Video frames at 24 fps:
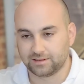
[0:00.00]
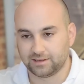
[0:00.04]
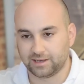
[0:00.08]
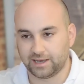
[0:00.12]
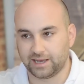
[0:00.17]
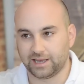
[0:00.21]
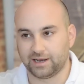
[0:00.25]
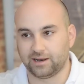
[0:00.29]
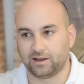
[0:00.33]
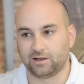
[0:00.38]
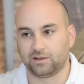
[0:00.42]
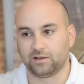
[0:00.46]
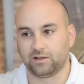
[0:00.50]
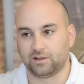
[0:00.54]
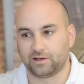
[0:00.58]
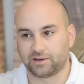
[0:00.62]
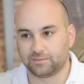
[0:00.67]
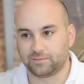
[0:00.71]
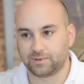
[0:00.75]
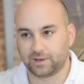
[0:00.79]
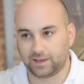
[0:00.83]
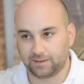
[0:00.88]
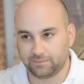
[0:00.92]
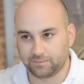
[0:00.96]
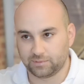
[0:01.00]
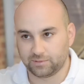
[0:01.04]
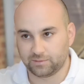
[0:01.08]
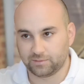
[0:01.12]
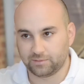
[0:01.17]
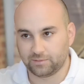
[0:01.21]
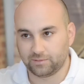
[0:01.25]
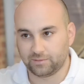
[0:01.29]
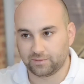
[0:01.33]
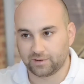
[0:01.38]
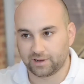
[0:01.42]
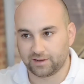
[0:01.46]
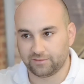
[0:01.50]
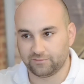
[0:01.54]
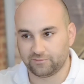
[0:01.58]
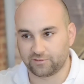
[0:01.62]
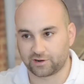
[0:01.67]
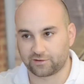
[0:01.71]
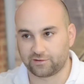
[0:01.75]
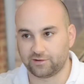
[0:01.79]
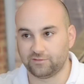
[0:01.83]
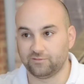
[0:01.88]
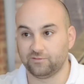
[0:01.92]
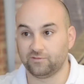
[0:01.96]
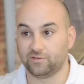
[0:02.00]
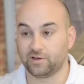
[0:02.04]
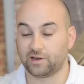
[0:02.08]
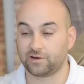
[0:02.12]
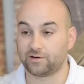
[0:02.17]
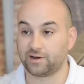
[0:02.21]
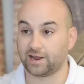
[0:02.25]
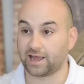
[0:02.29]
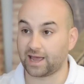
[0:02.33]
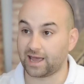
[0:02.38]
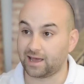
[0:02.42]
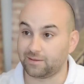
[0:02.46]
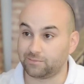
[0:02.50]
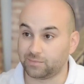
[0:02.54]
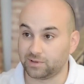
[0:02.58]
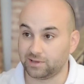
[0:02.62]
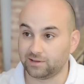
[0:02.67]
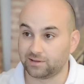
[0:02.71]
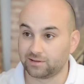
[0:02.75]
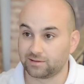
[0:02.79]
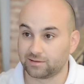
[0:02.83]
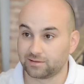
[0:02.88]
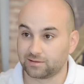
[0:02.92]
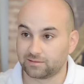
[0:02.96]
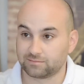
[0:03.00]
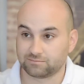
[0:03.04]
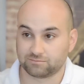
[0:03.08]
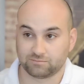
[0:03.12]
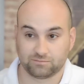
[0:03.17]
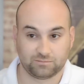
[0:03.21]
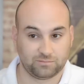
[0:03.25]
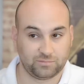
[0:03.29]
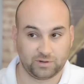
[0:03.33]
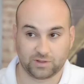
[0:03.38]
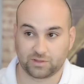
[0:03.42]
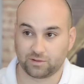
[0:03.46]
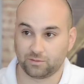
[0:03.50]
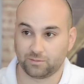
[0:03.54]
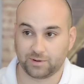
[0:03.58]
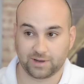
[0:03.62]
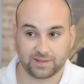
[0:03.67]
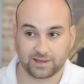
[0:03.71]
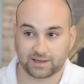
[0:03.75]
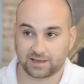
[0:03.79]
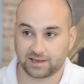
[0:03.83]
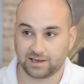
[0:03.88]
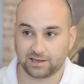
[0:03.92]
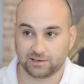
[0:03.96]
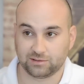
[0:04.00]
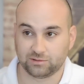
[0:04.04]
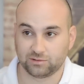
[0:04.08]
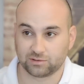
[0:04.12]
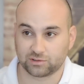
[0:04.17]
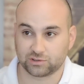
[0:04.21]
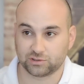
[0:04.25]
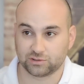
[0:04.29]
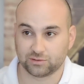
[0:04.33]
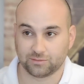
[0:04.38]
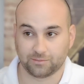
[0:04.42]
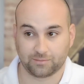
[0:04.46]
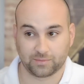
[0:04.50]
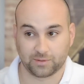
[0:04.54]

And a lot of people are very, very happy with the way their car looks.